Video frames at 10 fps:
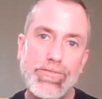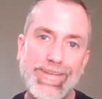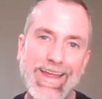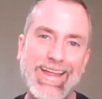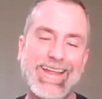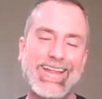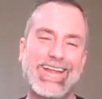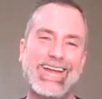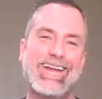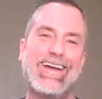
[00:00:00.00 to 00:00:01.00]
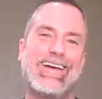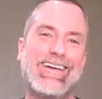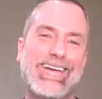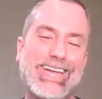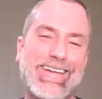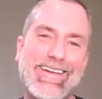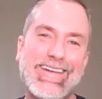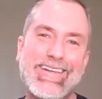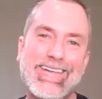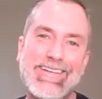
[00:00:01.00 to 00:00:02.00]

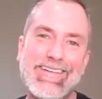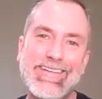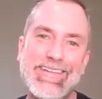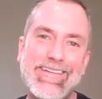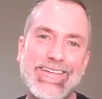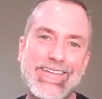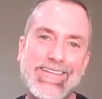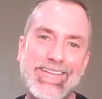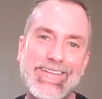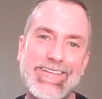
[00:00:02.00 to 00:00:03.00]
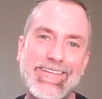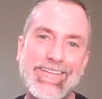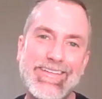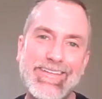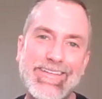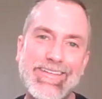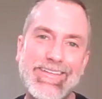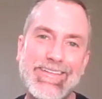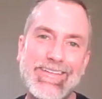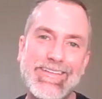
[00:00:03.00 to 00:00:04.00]

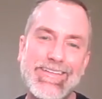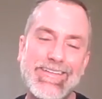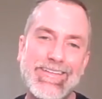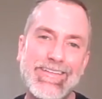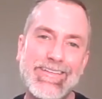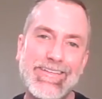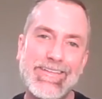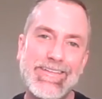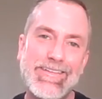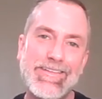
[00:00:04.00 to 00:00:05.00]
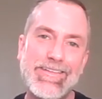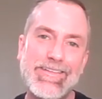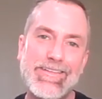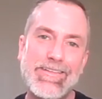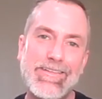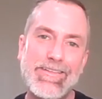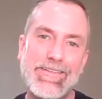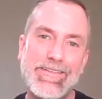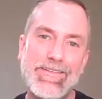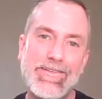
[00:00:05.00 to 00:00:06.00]

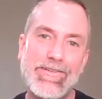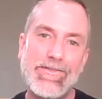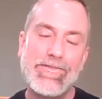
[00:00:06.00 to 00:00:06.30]
[no speech]